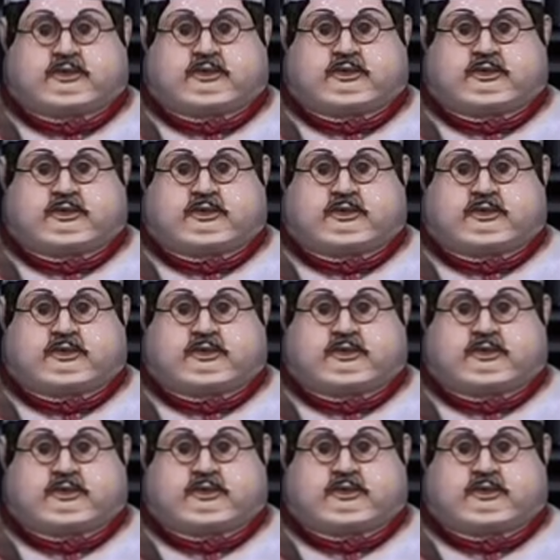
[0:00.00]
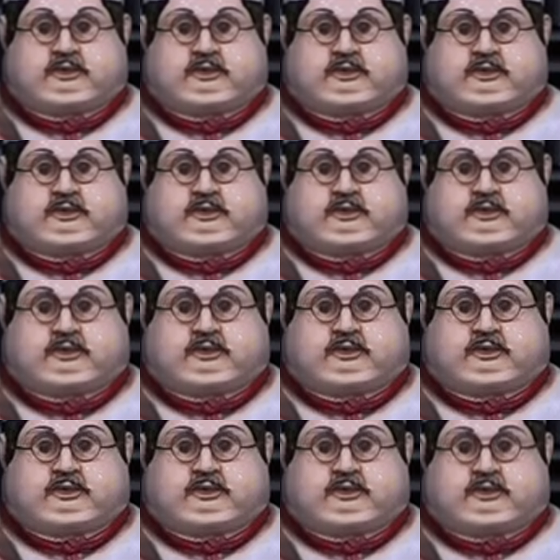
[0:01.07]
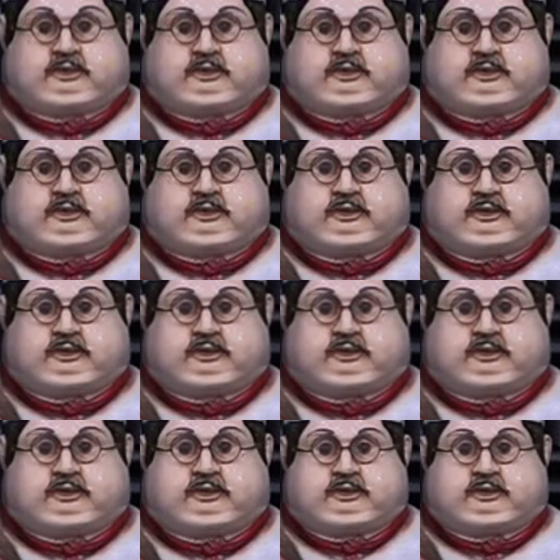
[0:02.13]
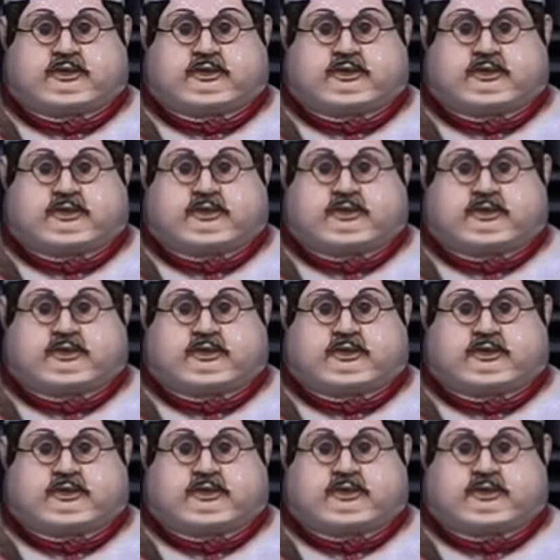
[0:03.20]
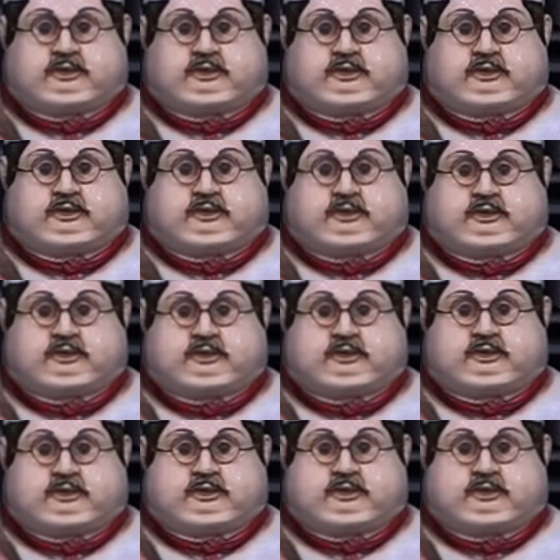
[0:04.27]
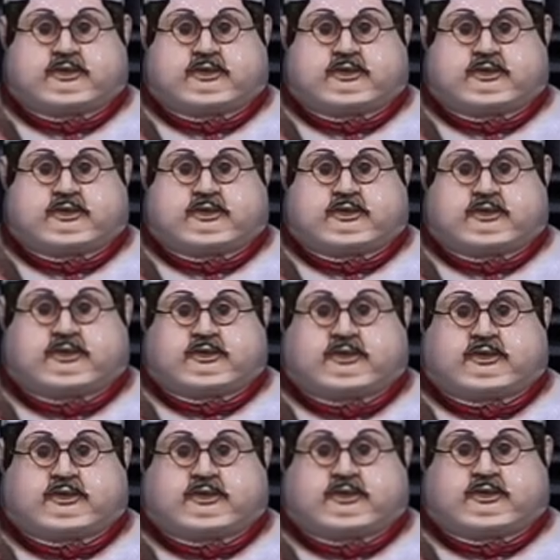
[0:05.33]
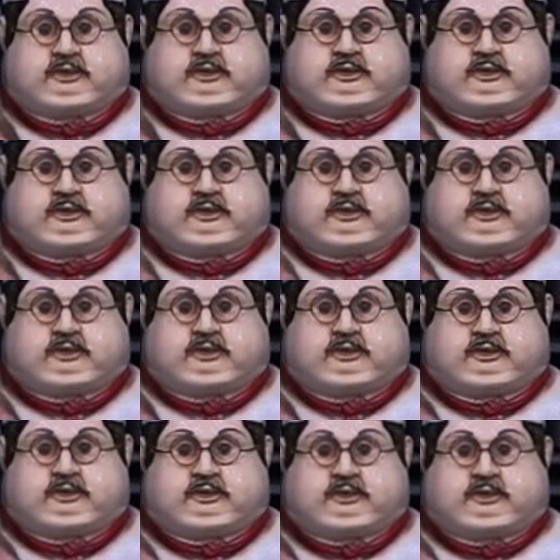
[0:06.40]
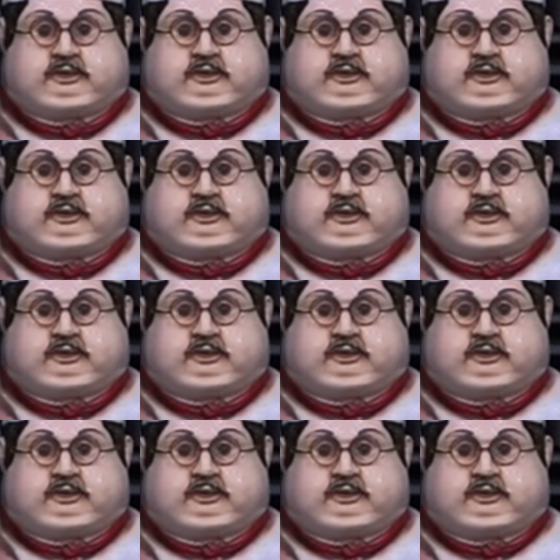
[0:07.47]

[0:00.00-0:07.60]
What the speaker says: This person isn't speaking.